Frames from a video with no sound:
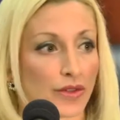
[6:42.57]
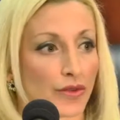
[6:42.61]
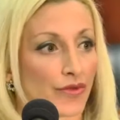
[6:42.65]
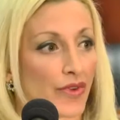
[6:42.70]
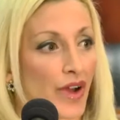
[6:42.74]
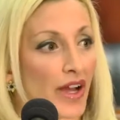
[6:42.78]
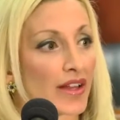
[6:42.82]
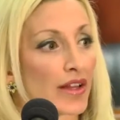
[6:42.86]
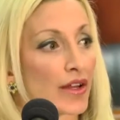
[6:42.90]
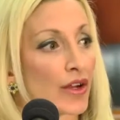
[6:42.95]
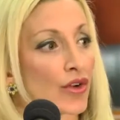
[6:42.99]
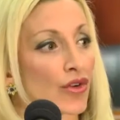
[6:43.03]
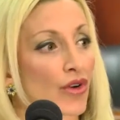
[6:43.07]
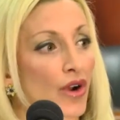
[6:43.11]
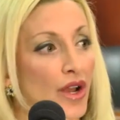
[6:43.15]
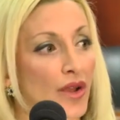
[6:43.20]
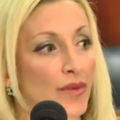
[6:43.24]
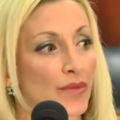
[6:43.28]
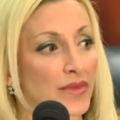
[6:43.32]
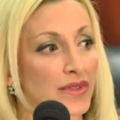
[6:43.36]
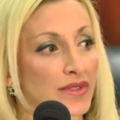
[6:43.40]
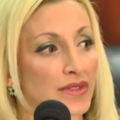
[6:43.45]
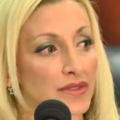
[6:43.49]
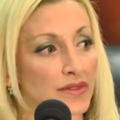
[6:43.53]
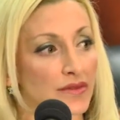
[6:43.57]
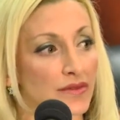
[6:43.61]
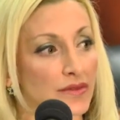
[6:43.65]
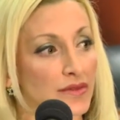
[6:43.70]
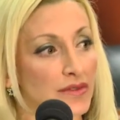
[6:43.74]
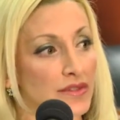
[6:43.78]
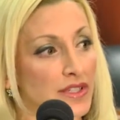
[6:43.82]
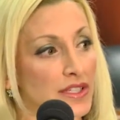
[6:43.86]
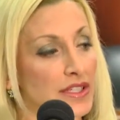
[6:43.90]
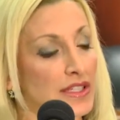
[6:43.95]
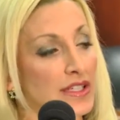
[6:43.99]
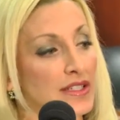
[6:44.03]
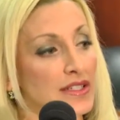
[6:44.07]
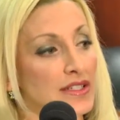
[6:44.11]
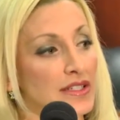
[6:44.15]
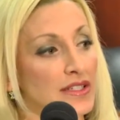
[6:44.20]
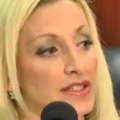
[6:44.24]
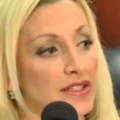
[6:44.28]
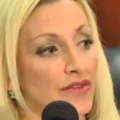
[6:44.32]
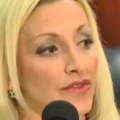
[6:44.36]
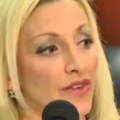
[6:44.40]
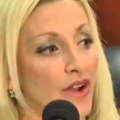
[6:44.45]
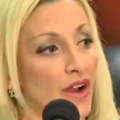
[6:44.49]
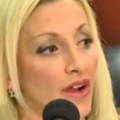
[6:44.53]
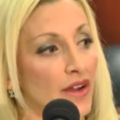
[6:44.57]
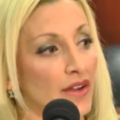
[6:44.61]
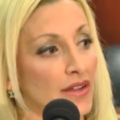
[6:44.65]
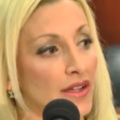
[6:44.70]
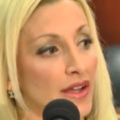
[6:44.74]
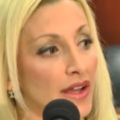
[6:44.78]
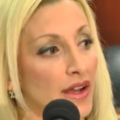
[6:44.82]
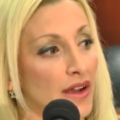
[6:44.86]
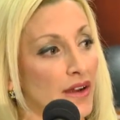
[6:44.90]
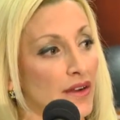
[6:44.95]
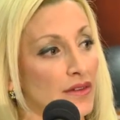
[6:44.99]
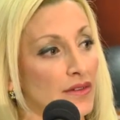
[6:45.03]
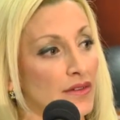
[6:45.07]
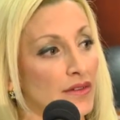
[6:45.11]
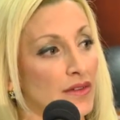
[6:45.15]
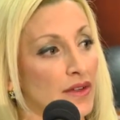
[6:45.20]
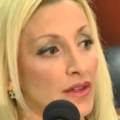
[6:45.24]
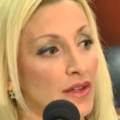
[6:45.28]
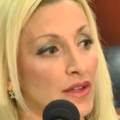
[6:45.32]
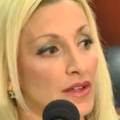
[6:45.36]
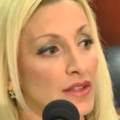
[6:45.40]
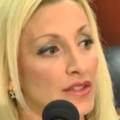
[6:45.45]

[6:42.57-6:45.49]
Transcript: violent crime statistics have gone down,